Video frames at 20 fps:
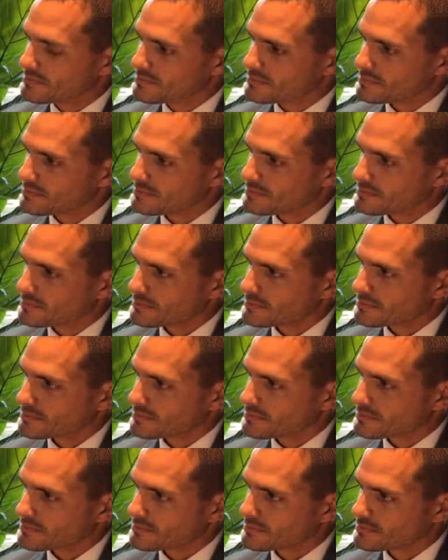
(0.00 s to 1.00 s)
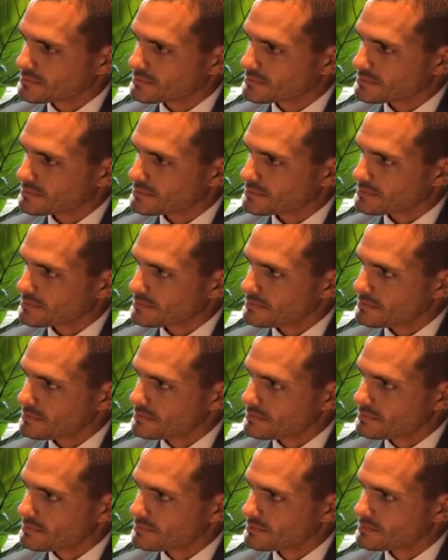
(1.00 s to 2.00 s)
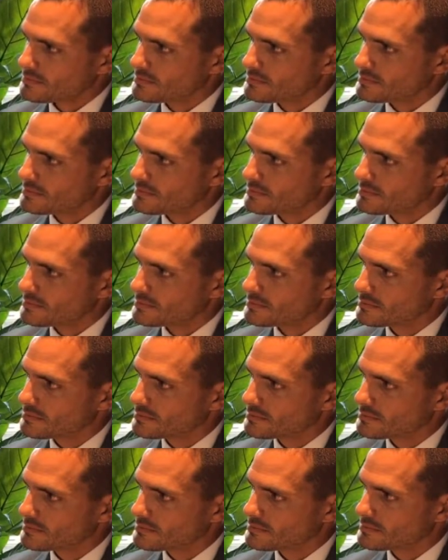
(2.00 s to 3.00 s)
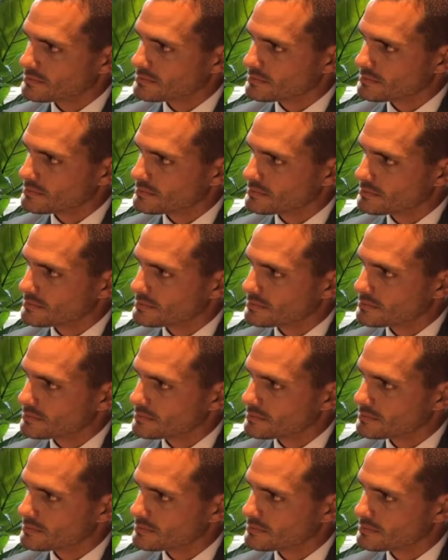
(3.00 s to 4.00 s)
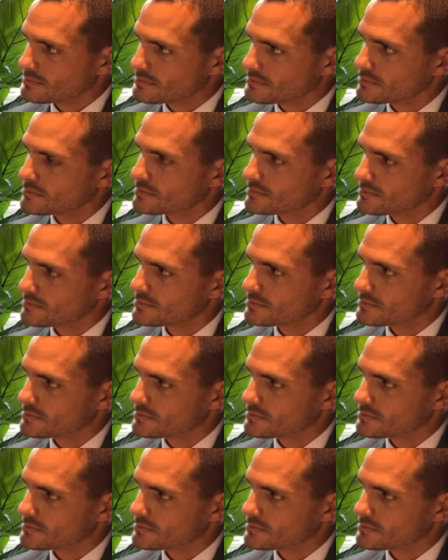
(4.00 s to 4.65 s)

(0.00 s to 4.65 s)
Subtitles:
(not speaking)